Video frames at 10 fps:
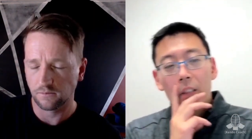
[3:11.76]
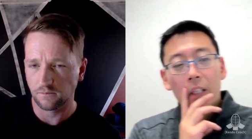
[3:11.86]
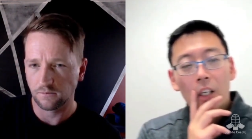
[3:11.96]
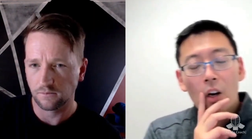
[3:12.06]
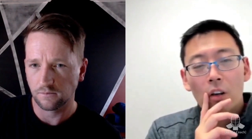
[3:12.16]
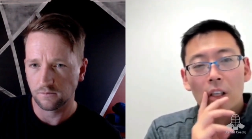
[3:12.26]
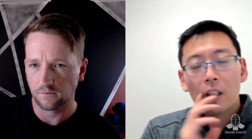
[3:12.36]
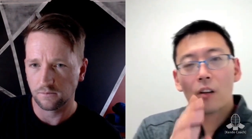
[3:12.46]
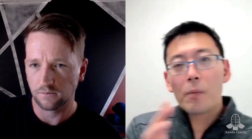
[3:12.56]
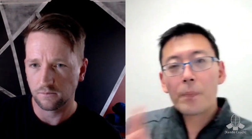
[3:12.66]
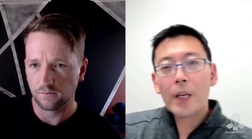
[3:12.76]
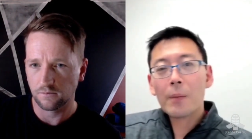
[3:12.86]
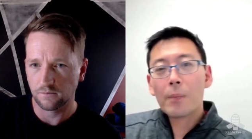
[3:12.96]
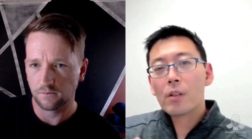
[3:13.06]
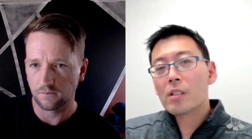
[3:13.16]
Speaker 1: you know, a lot of
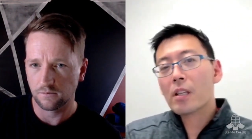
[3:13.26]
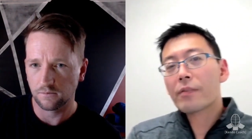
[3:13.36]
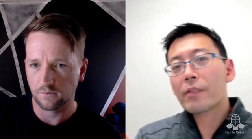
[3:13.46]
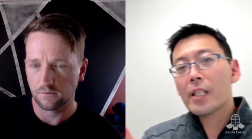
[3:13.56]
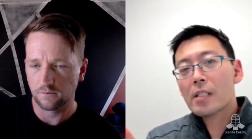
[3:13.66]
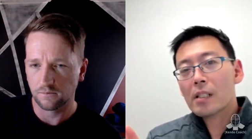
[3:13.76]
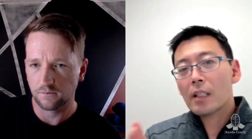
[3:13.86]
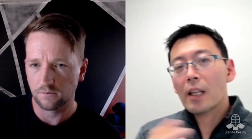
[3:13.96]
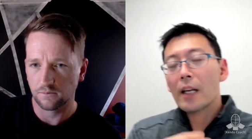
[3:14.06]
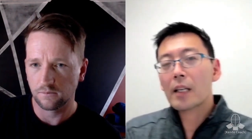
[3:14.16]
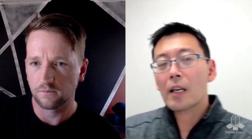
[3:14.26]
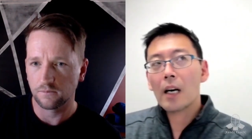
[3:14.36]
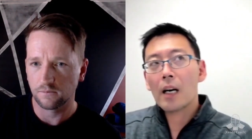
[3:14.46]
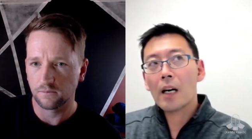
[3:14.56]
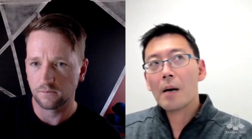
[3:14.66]
people are different. Like
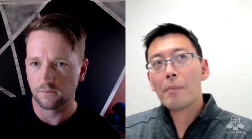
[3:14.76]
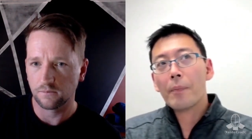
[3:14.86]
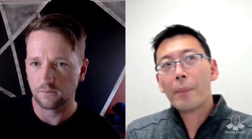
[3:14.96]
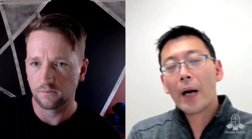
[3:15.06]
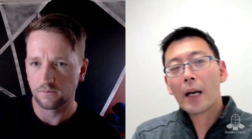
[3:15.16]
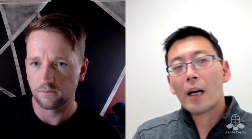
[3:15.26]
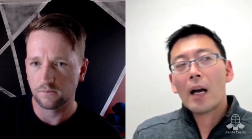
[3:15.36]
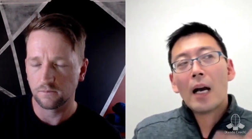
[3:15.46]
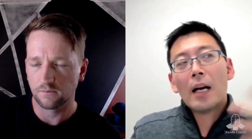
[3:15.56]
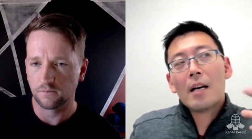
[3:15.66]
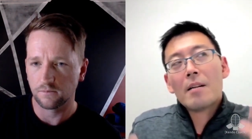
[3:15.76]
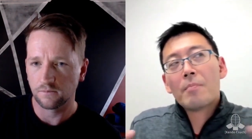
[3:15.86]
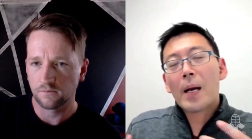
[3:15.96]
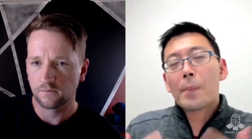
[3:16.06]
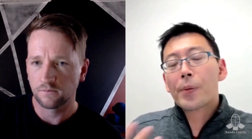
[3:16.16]
um, my
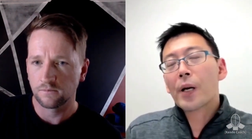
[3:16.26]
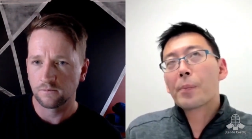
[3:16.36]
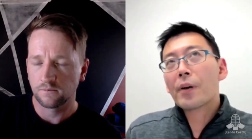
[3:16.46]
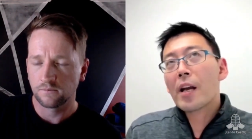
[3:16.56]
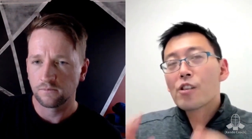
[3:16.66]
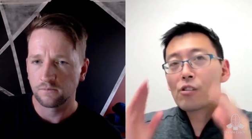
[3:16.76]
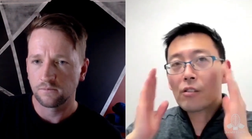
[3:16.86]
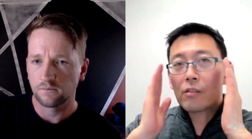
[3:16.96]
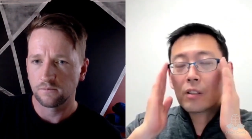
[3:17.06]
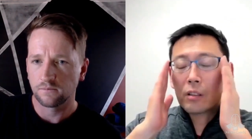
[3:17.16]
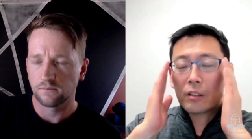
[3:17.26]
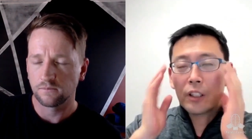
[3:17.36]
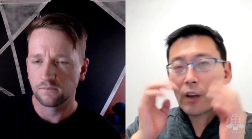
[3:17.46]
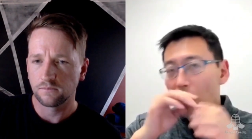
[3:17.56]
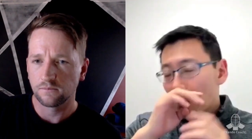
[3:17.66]
my preparation,
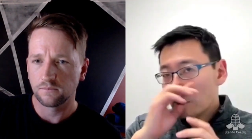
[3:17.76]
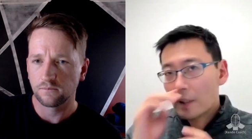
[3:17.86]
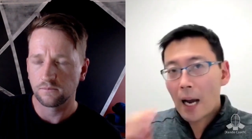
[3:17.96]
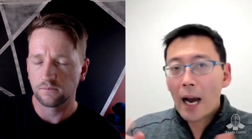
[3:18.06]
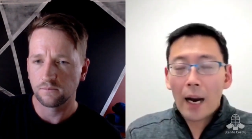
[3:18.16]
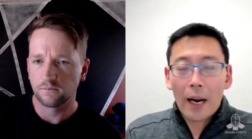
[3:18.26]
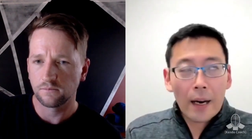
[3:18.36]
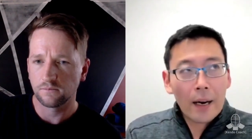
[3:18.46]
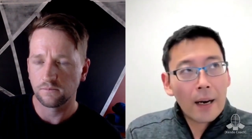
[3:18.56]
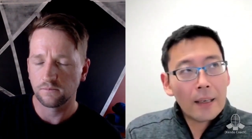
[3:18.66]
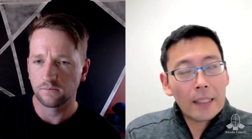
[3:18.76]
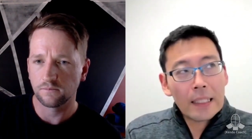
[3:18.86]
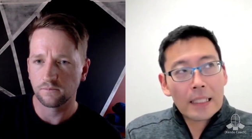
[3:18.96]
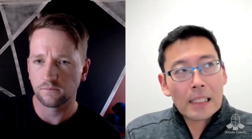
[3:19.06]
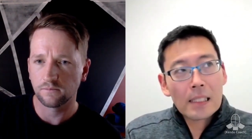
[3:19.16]
you know, I
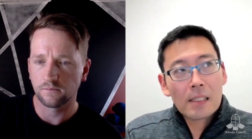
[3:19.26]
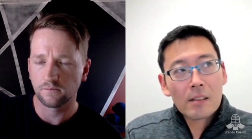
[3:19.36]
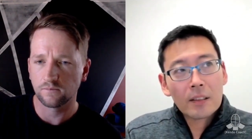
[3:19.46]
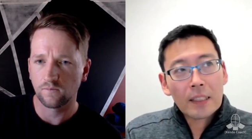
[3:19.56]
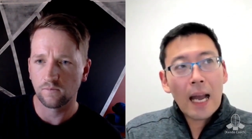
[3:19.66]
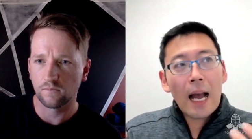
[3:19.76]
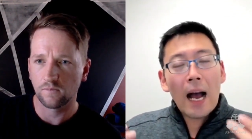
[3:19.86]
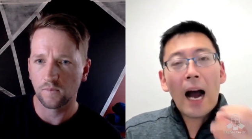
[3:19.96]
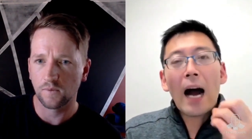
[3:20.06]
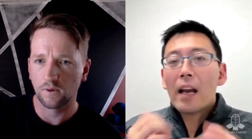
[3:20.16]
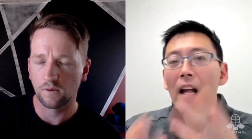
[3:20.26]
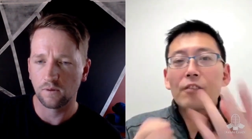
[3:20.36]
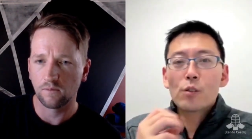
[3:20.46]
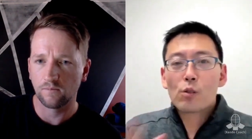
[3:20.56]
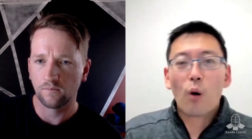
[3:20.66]
is I have
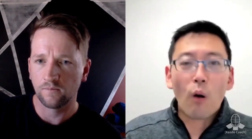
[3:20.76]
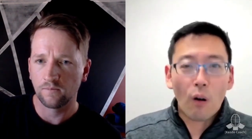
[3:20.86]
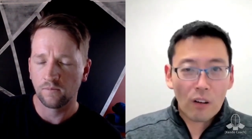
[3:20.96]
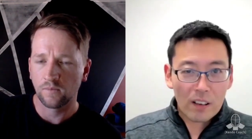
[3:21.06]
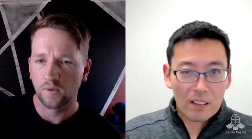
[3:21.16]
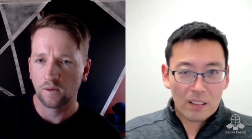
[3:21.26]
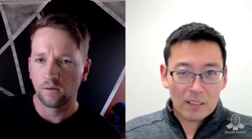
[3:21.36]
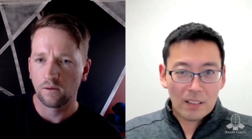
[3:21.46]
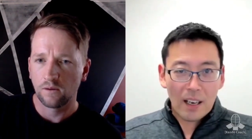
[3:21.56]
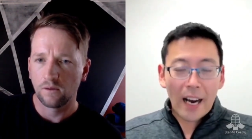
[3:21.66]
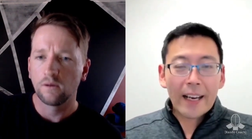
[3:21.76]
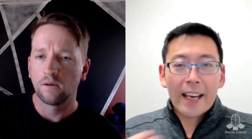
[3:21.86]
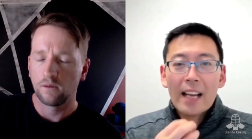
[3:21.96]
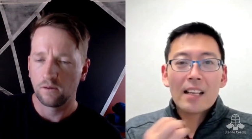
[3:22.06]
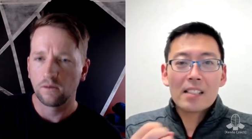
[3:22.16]
to talk. I
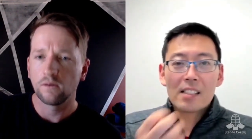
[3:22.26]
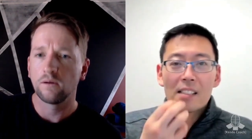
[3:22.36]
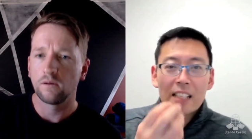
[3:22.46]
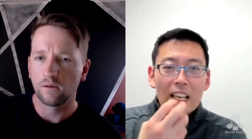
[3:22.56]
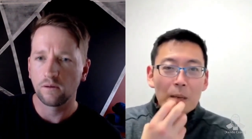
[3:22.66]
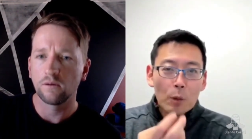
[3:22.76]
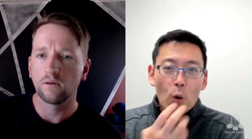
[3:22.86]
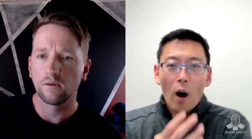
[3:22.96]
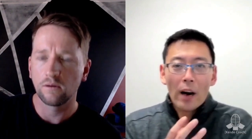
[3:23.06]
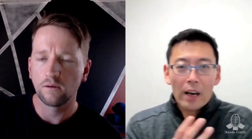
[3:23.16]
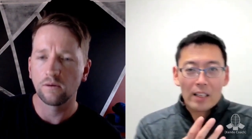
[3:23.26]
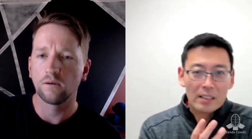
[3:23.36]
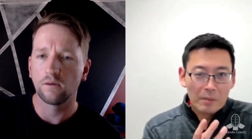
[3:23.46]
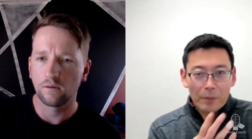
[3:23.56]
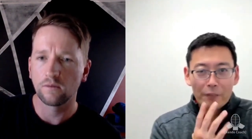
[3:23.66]
cannot just keep quiet
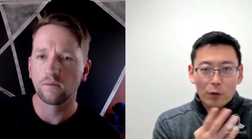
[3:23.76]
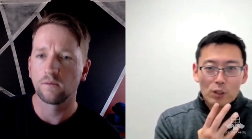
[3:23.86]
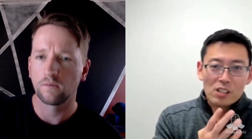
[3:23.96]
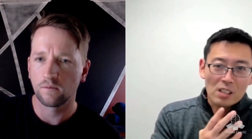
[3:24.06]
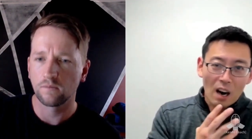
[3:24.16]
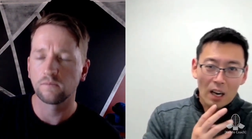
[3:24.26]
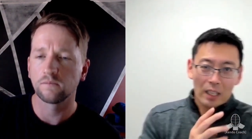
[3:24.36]
before Shiai.